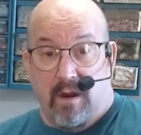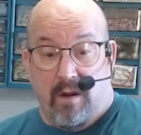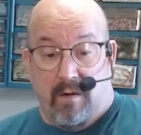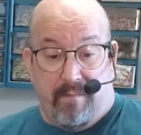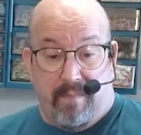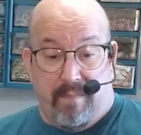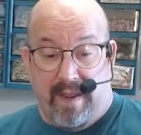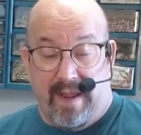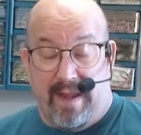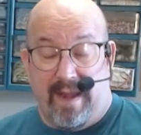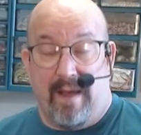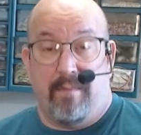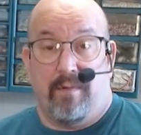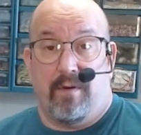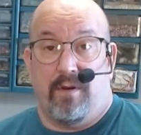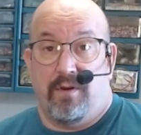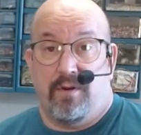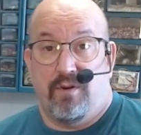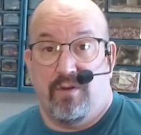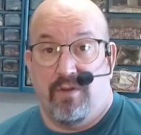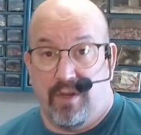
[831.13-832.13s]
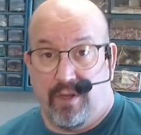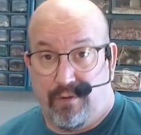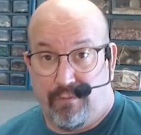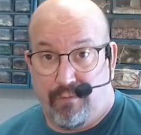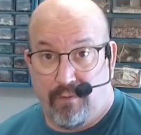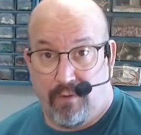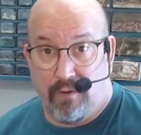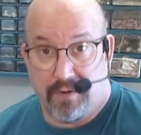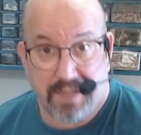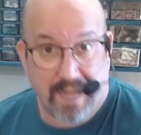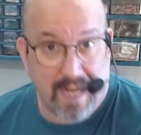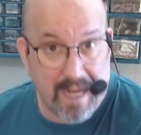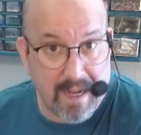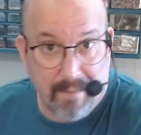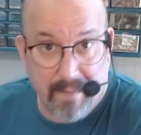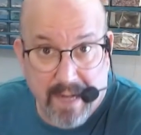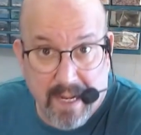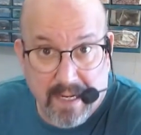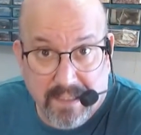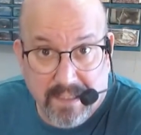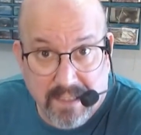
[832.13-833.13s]
being able to do this full time
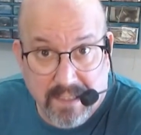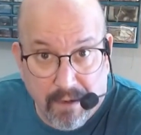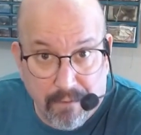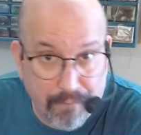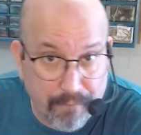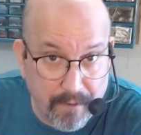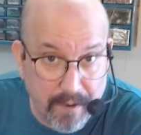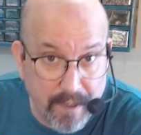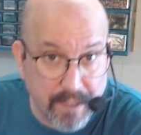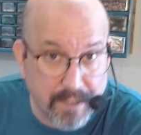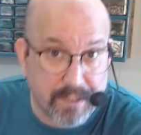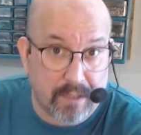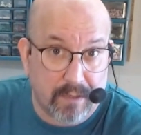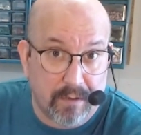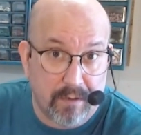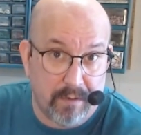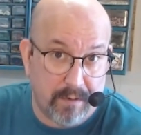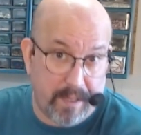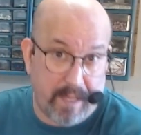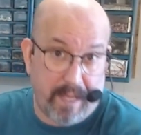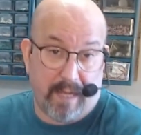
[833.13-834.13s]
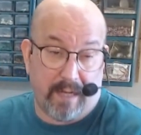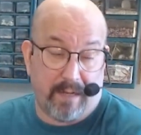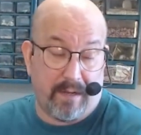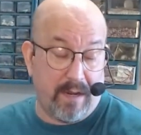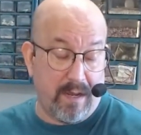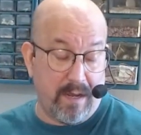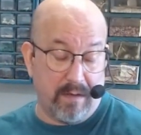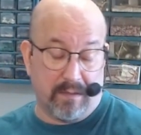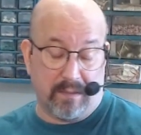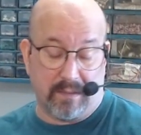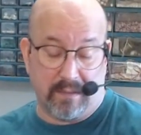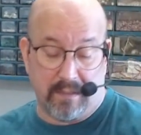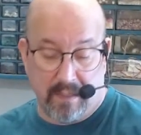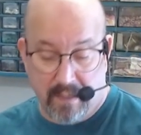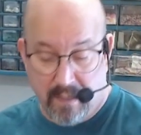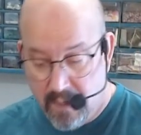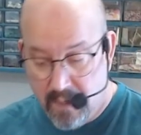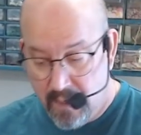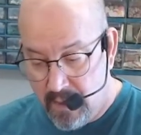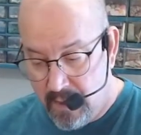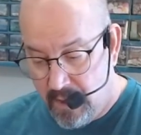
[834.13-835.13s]
and not sell furniture. Who the heck knows?
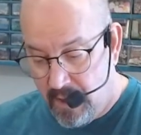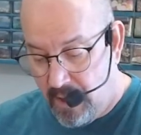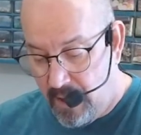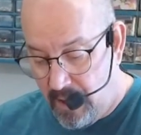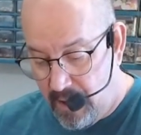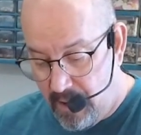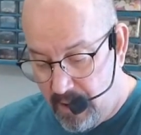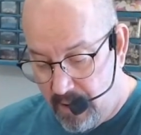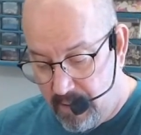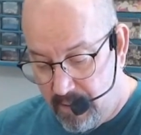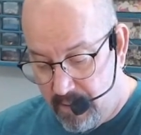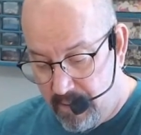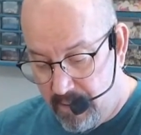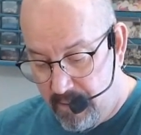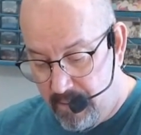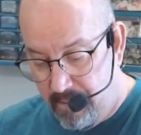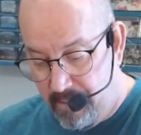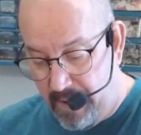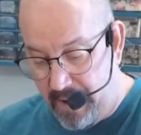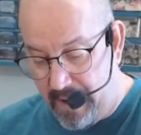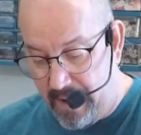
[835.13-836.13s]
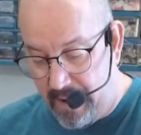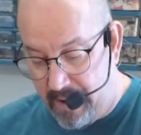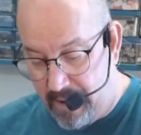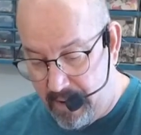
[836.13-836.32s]
But